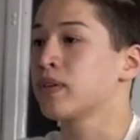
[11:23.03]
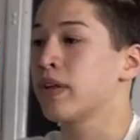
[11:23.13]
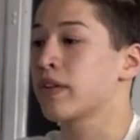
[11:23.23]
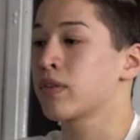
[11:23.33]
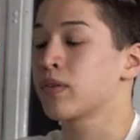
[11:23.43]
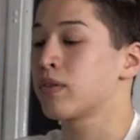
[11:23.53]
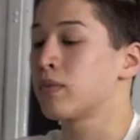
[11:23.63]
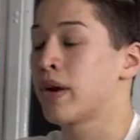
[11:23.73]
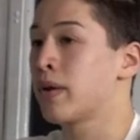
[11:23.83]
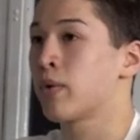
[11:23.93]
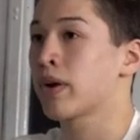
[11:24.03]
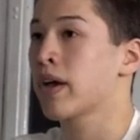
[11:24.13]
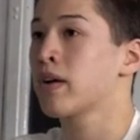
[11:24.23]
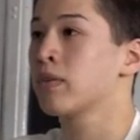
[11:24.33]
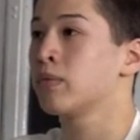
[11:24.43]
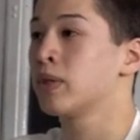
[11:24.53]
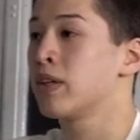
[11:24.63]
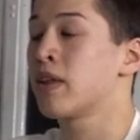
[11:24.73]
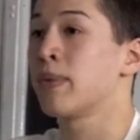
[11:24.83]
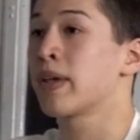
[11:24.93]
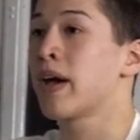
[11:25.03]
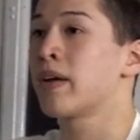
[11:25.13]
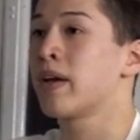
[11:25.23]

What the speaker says: like through any workout, we did them again,